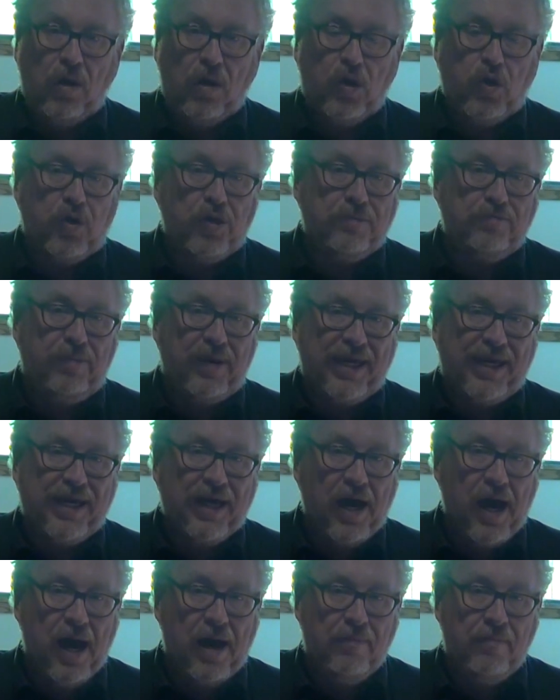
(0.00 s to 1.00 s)
could
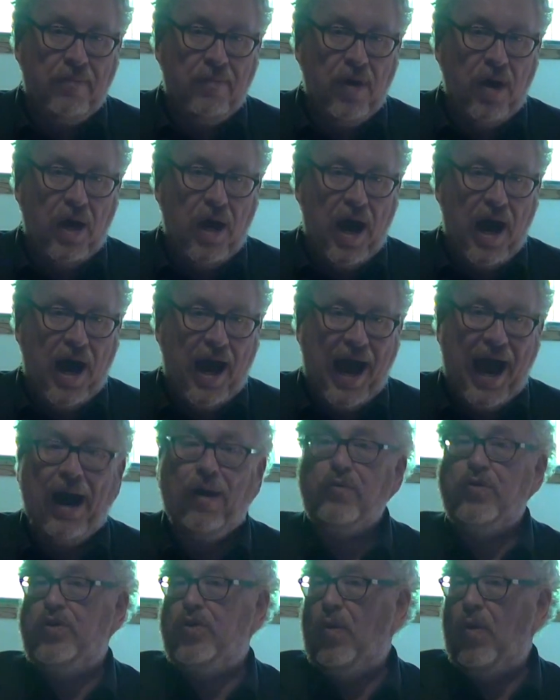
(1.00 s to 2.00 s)
become
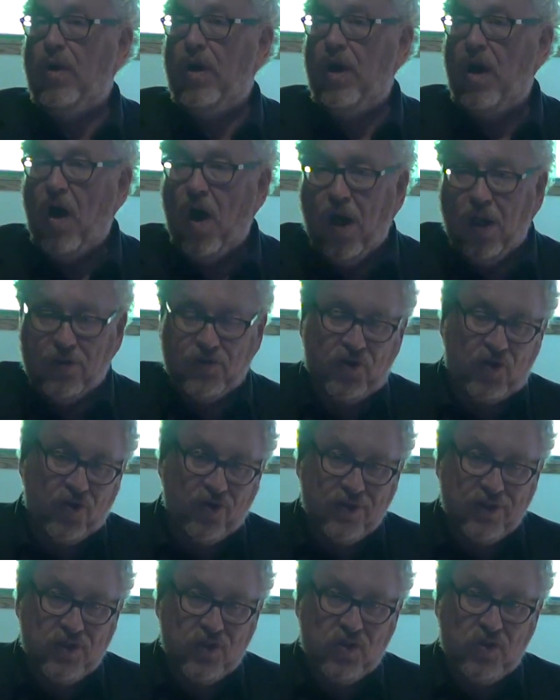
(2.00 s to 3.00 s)
outdoor
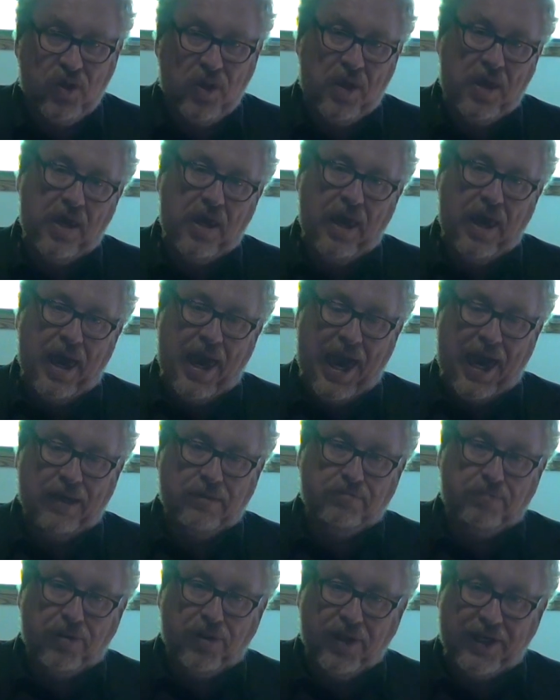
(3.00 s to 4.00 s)
altars
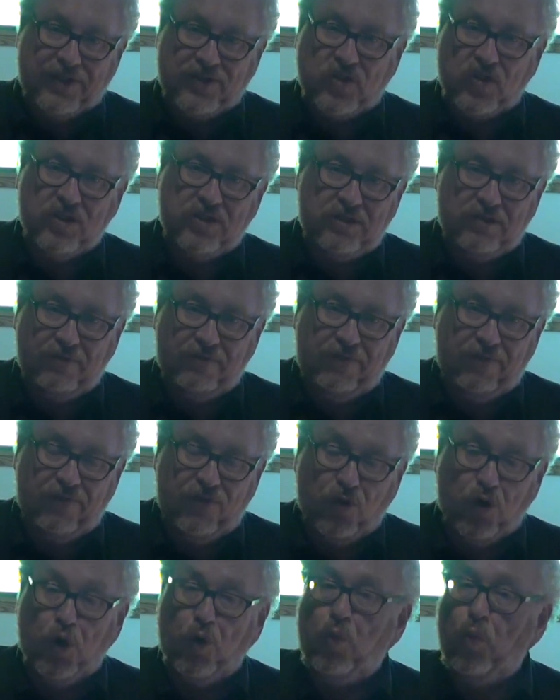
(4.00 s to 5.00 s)
and places
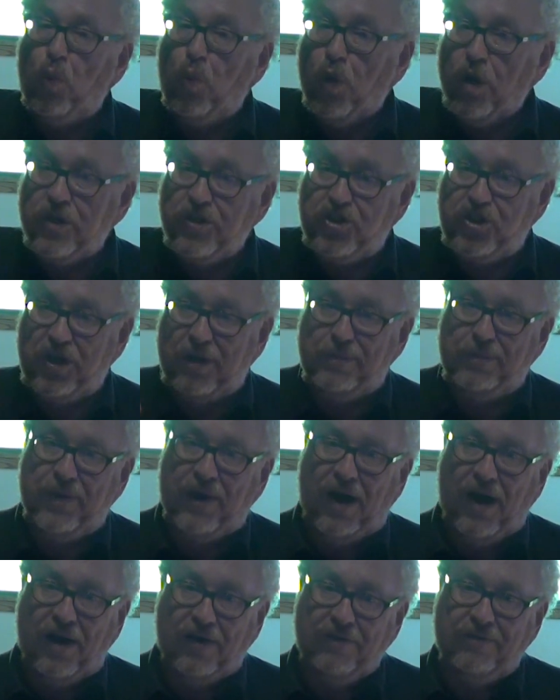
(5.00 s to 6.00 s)
for worship
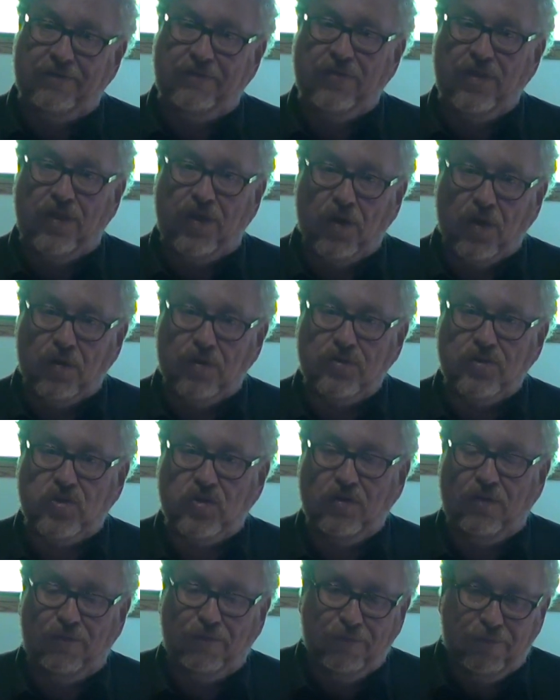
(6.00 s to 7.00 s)
of
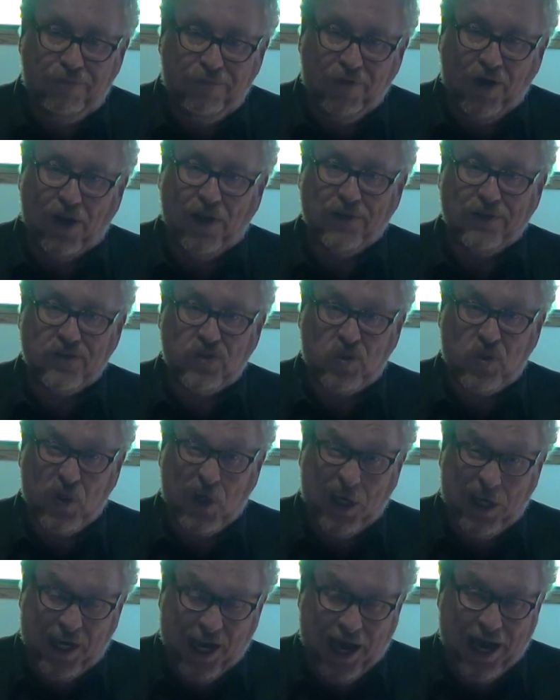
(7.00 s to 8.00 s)
those false
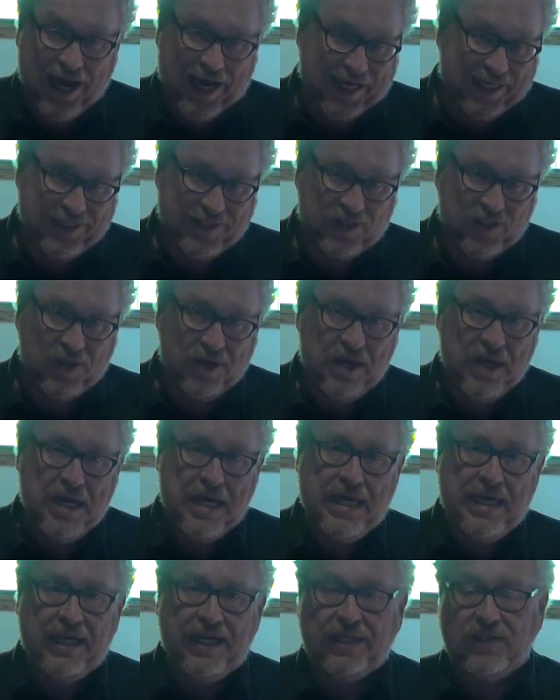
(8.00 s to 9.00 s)
gods.
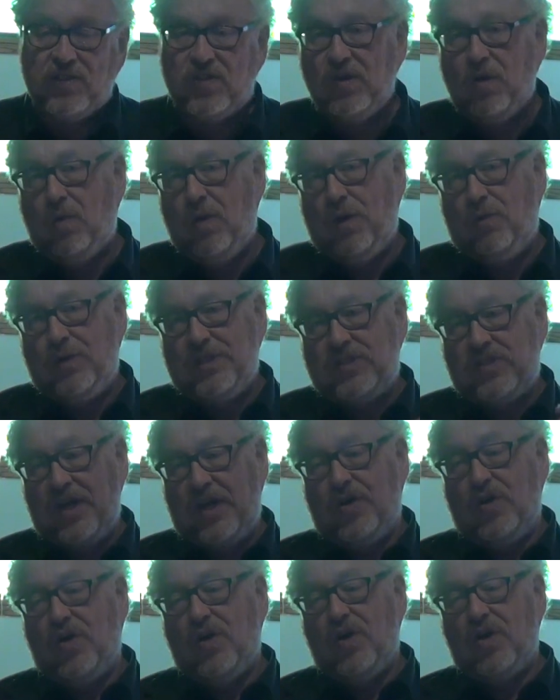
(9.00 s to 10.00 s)
And so what we
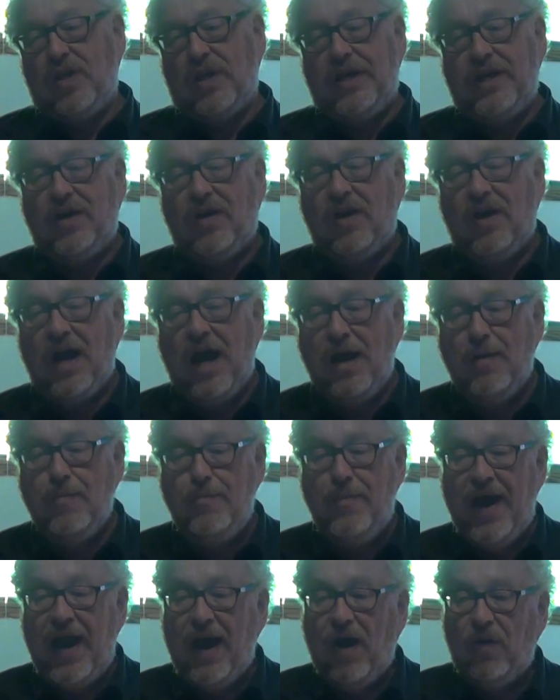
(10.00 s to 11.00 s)
said earlier
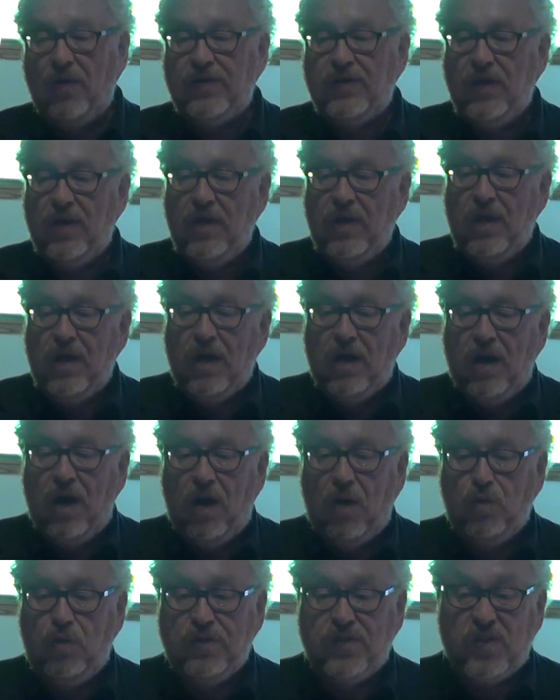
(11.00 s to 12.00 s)
about
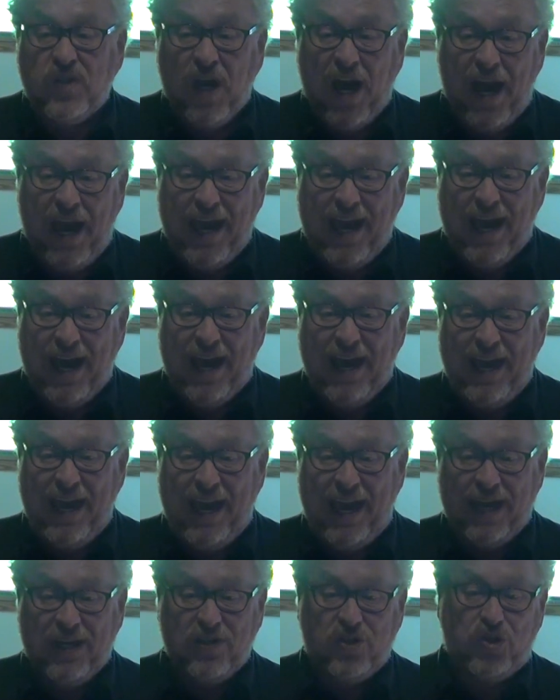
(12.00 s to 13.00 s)
Uzziah
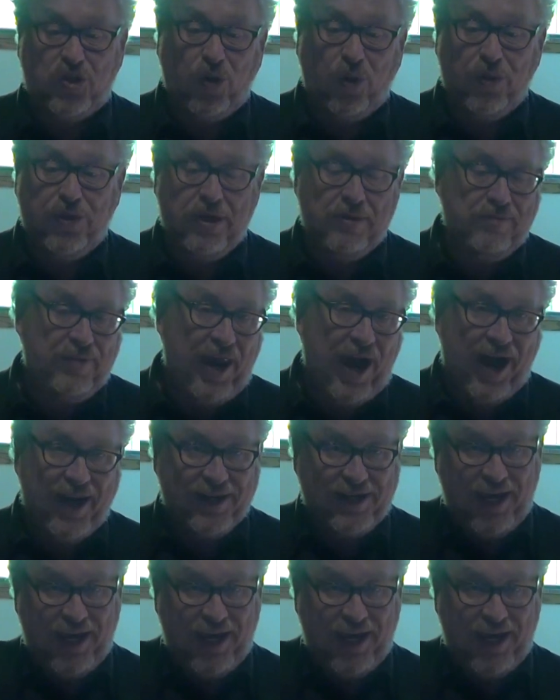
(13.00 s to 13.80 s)
and Jotham not